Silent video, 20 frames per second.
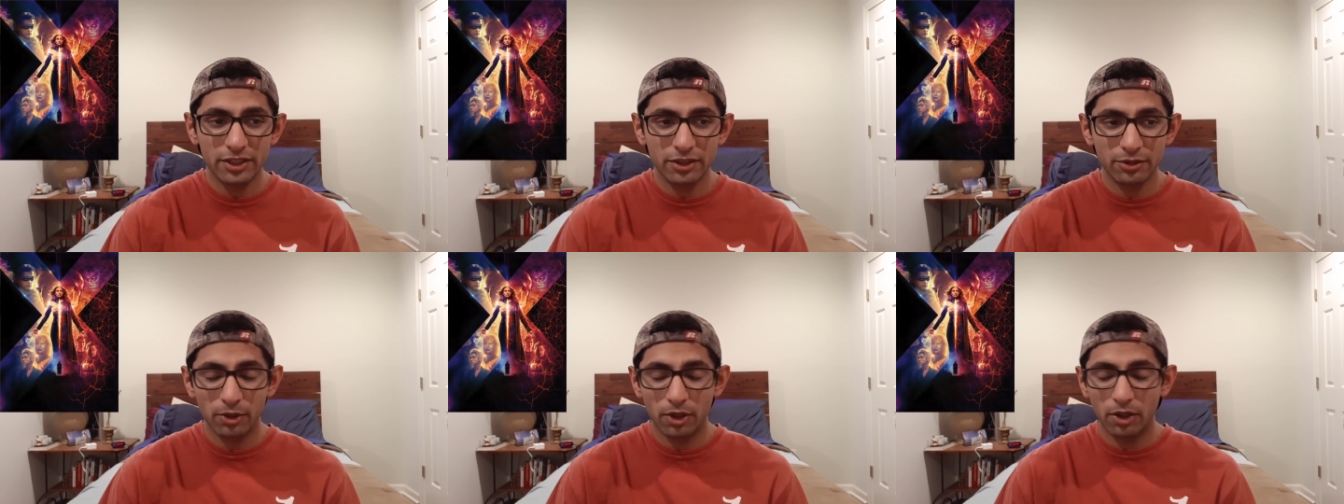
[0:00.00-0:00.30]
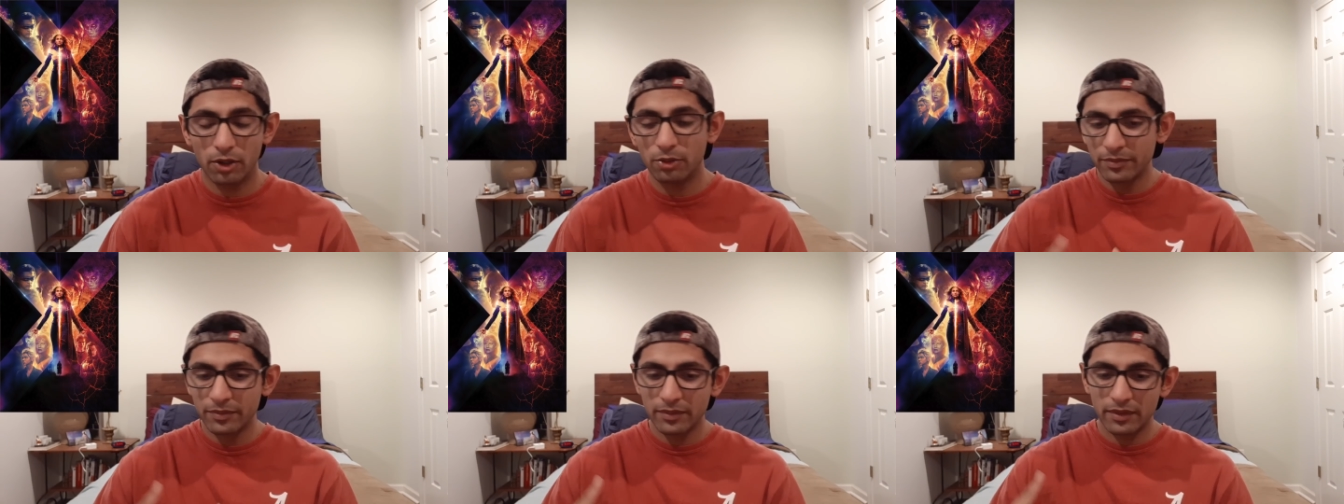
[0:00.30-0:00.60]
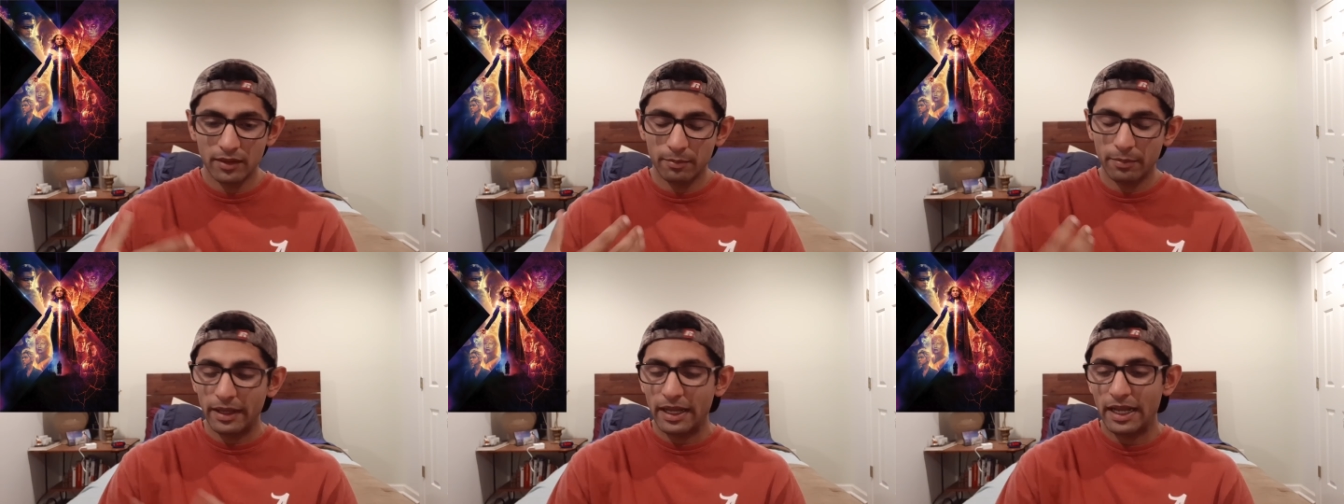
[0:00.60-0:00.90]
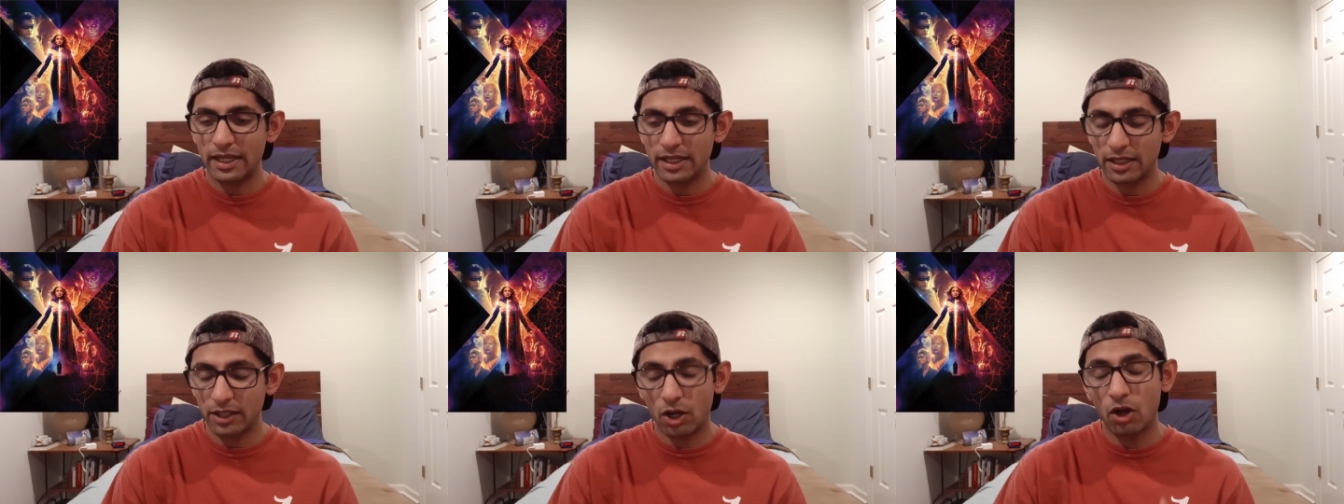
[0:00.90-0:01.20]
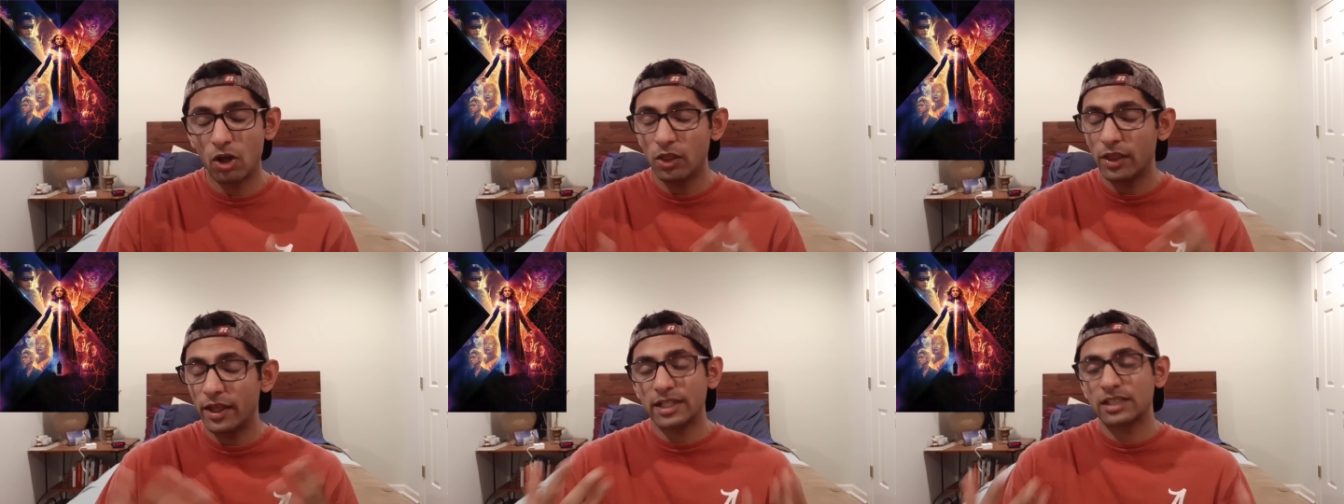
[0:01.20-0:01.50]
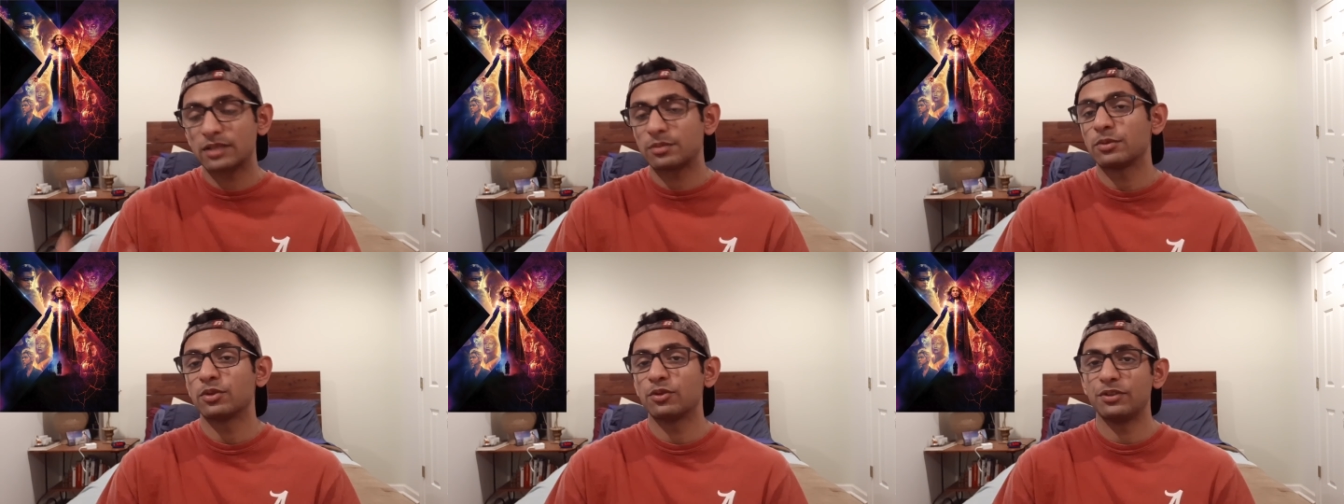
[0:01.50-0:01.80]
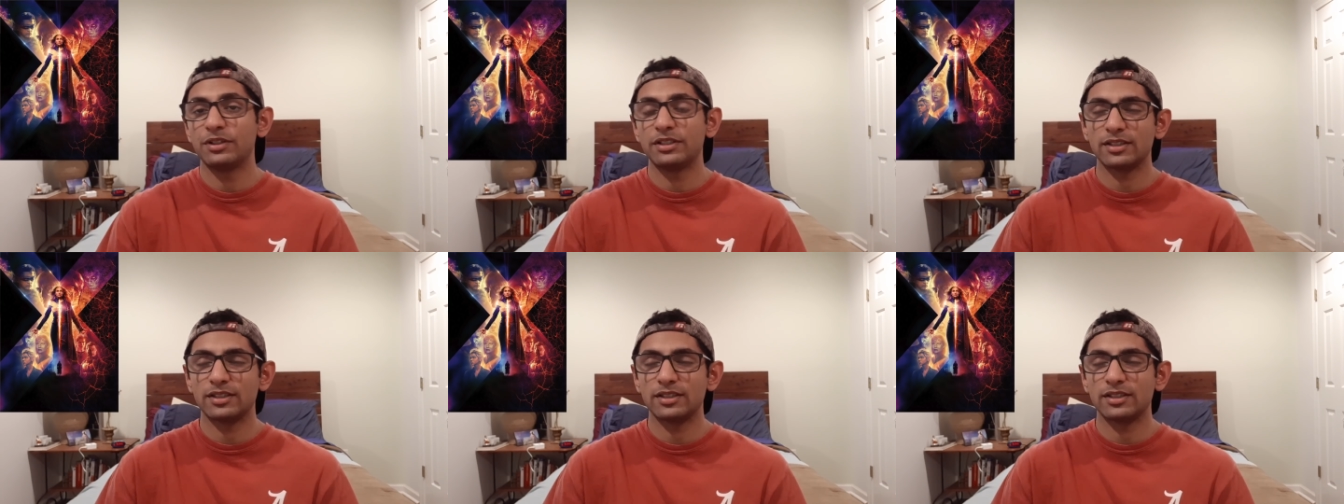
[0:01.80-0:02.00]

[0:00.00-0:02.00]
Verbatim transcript: He wrote the pat all the X Men movies